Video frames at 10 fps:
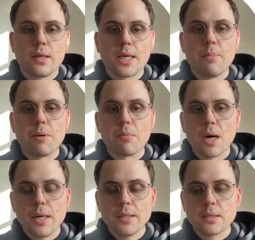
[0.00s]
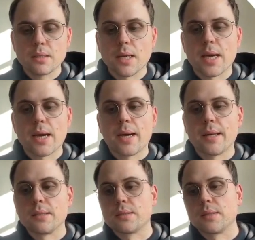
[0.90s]
Keep in mind
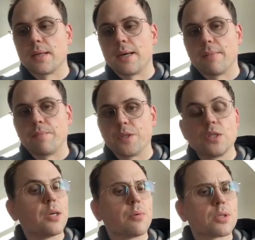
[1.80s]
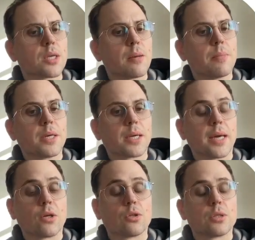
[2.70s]
that the SQL statement
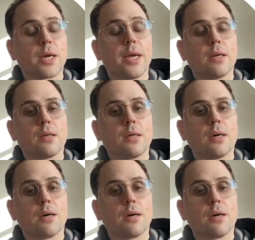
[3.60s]
can contain